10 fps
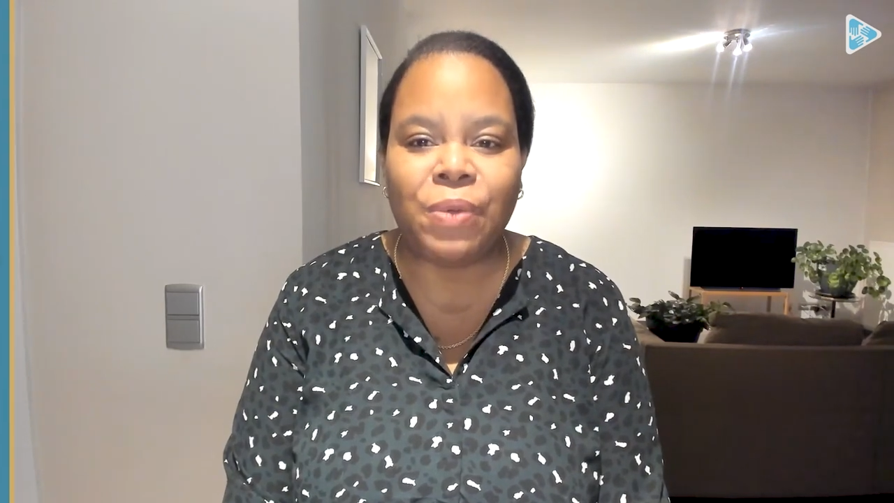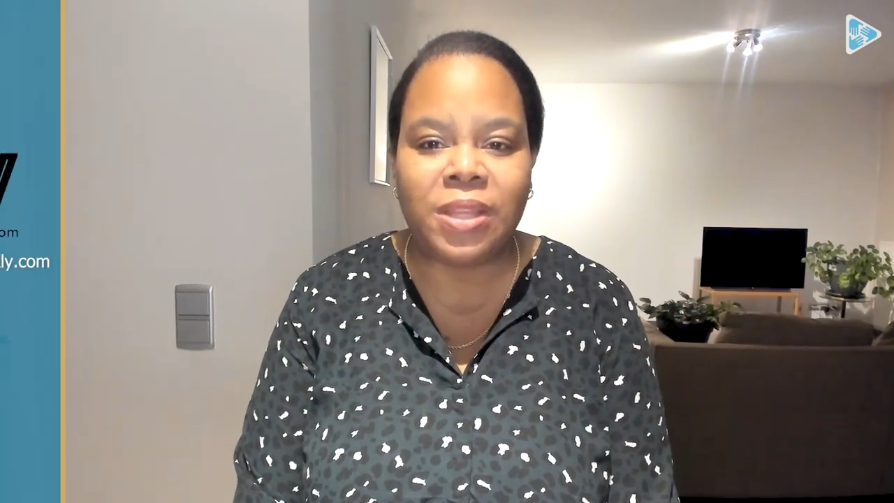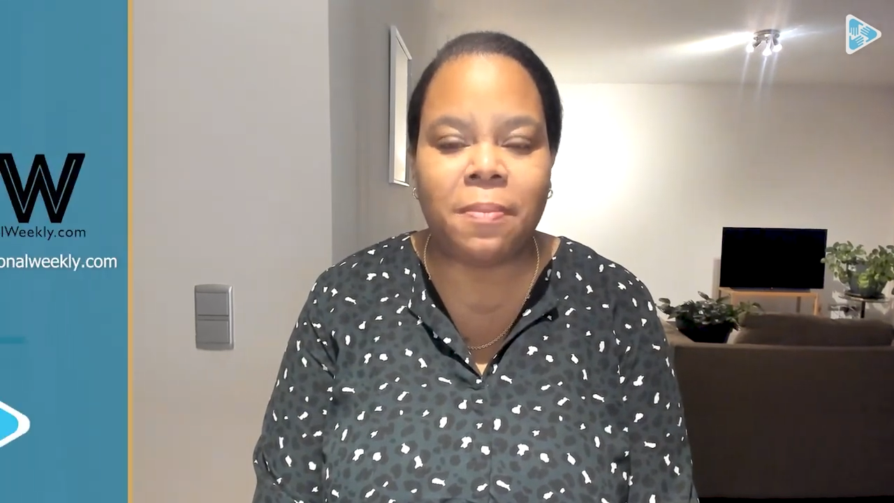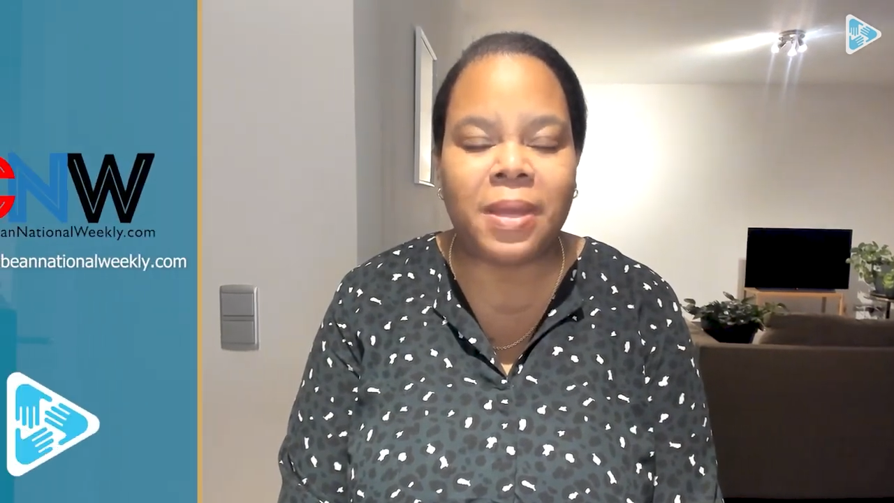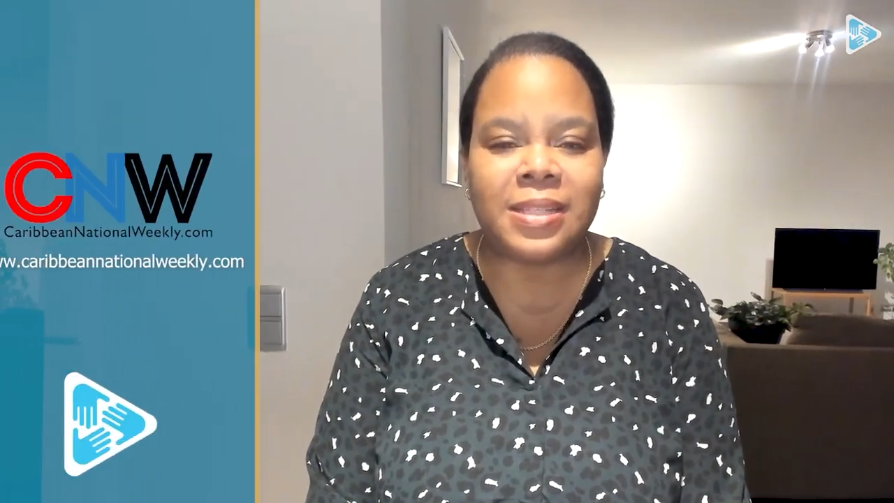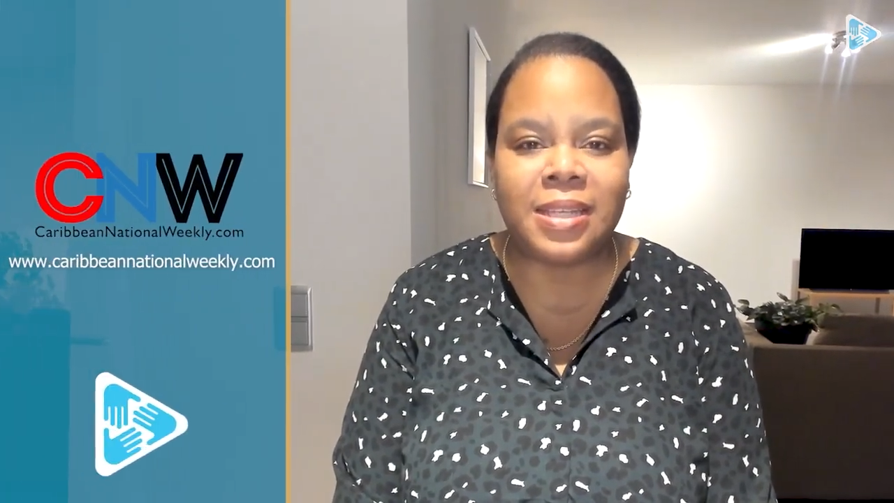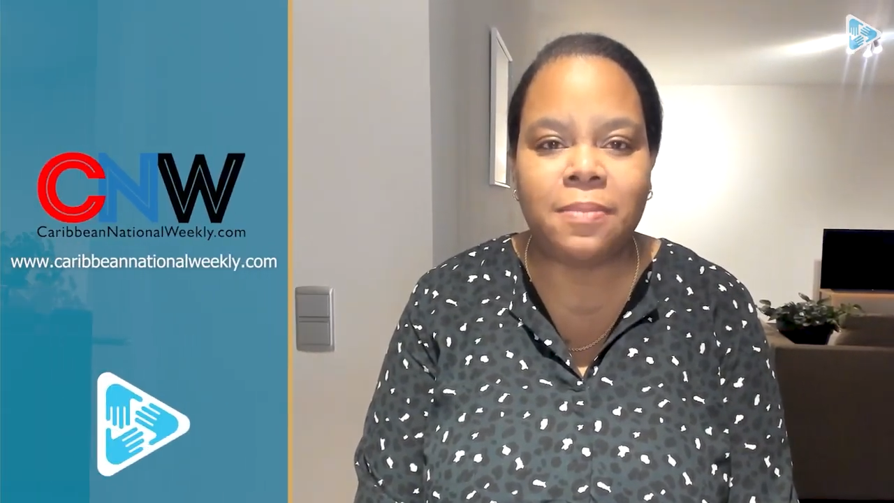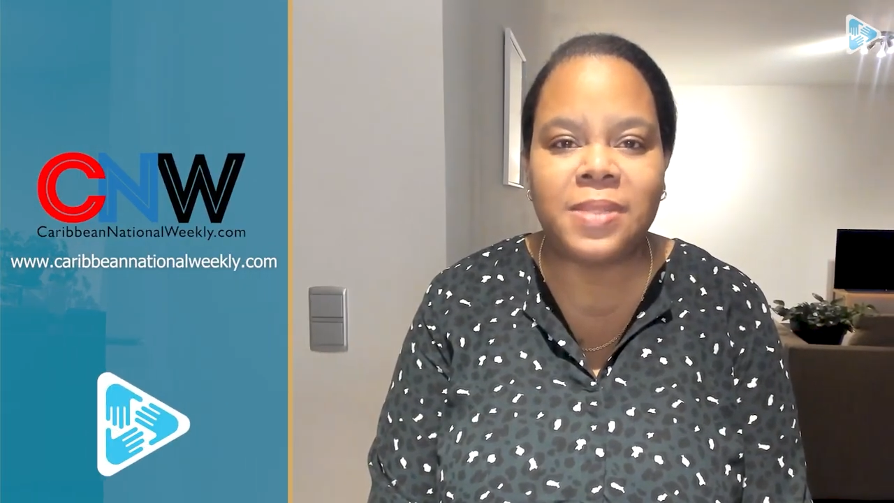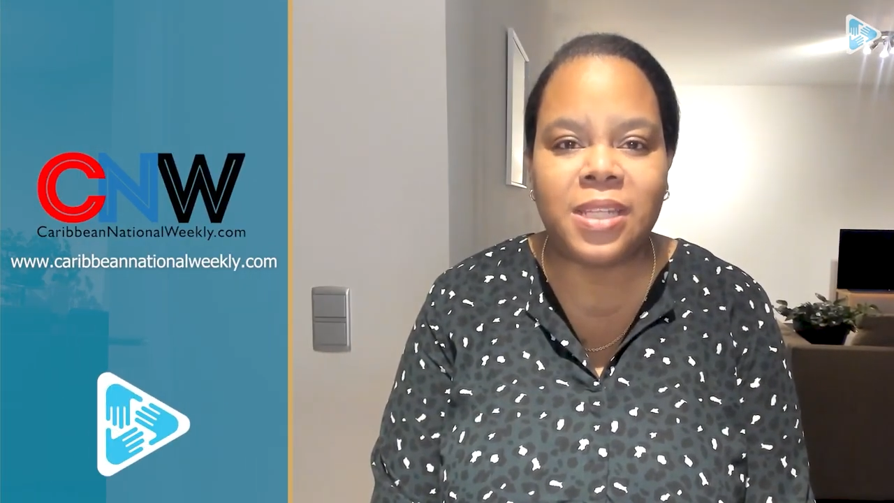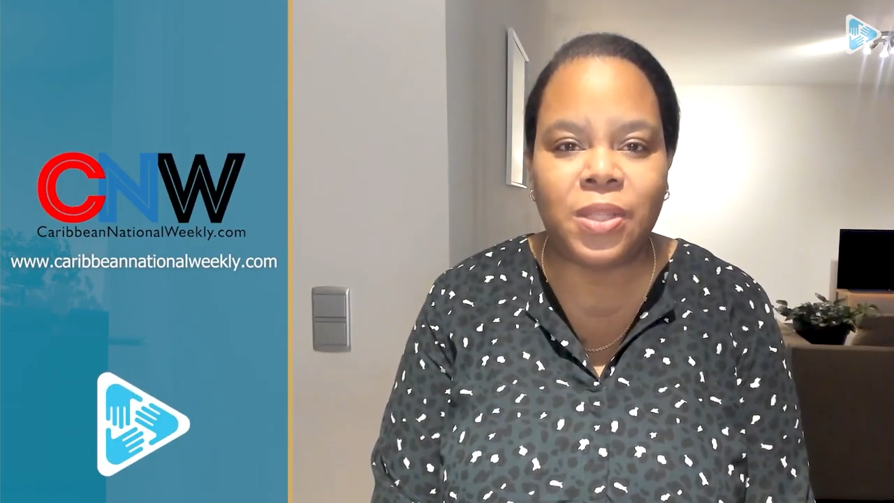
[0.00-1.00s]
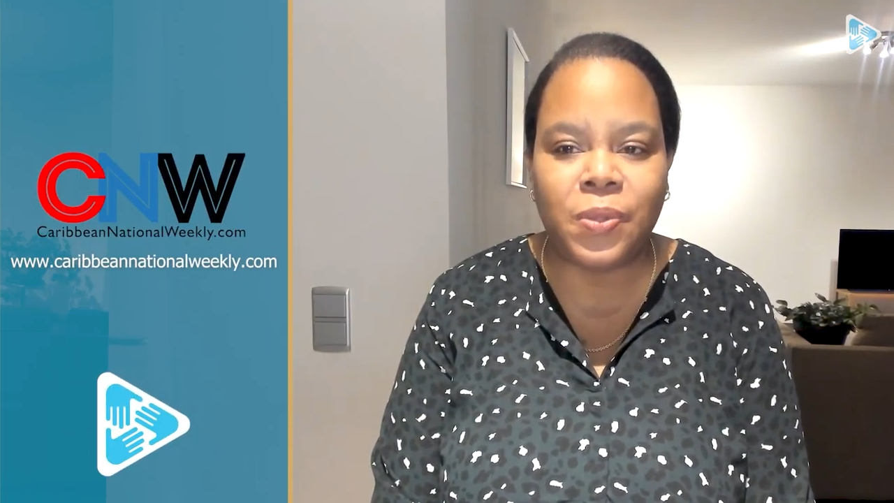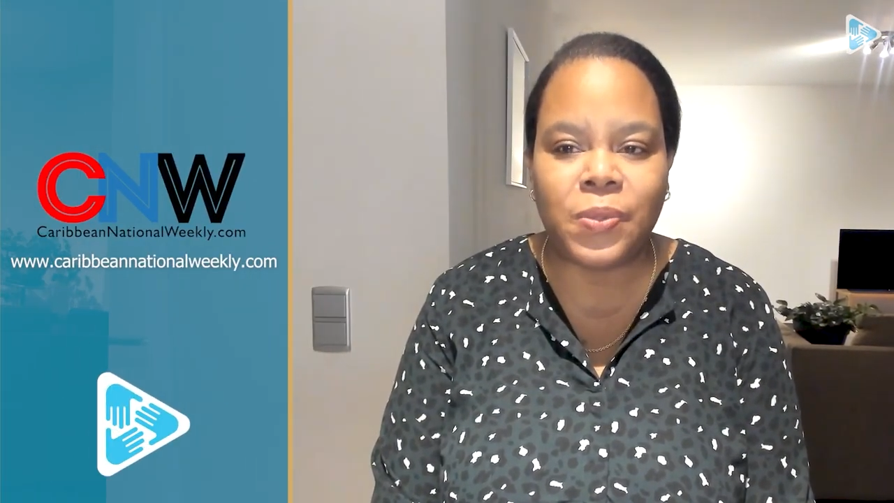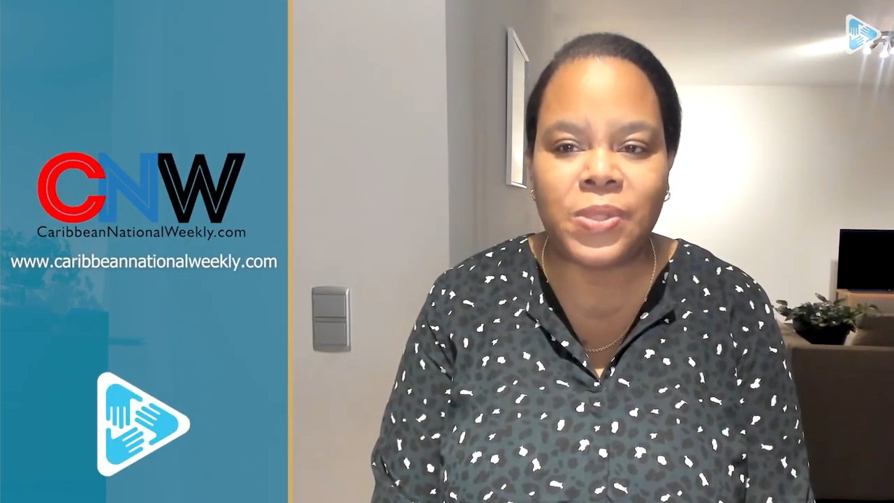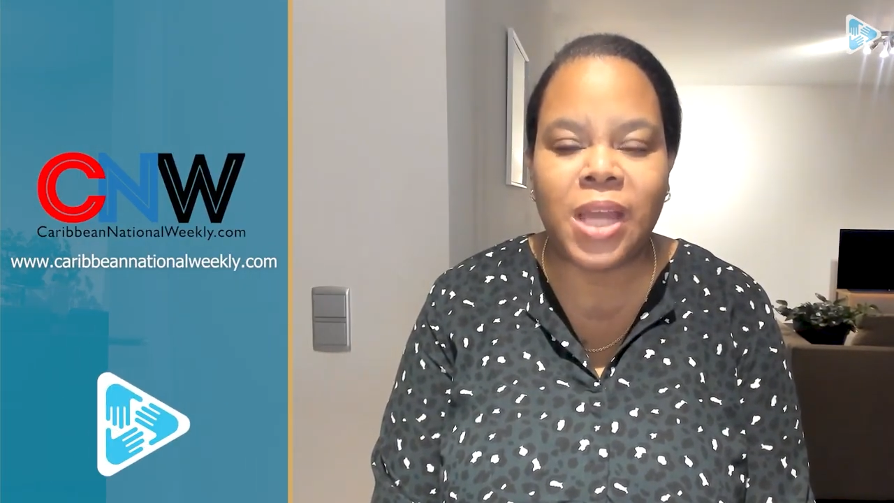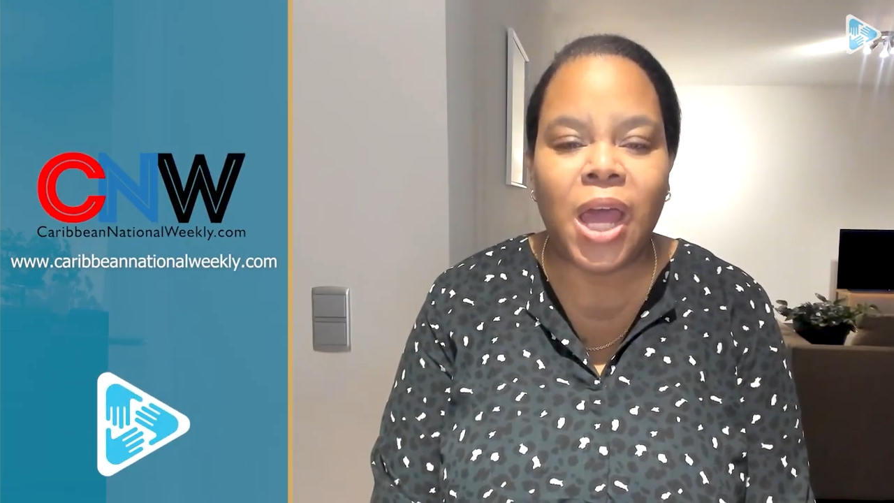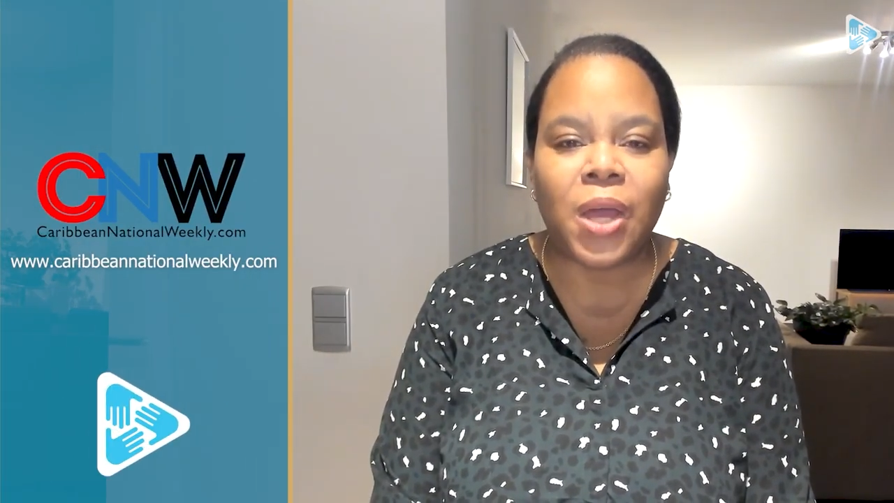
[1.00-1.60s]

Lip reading: written by CMC News,